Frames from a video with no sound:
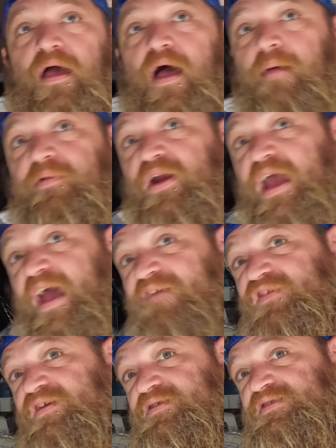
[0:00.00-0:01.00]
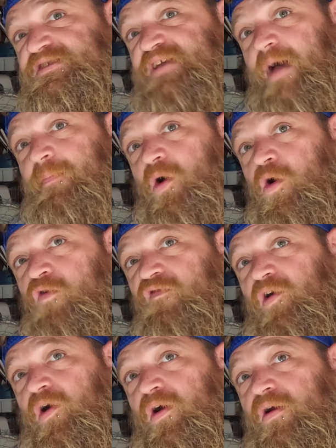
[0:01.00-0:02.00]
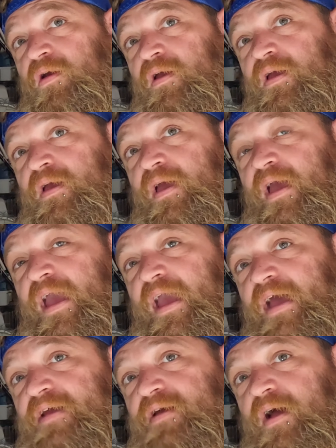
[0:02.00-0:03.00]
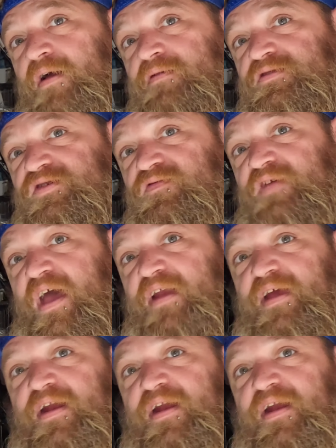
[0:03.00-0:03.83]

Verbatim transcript: I'm going to have to stop over and uh, do that.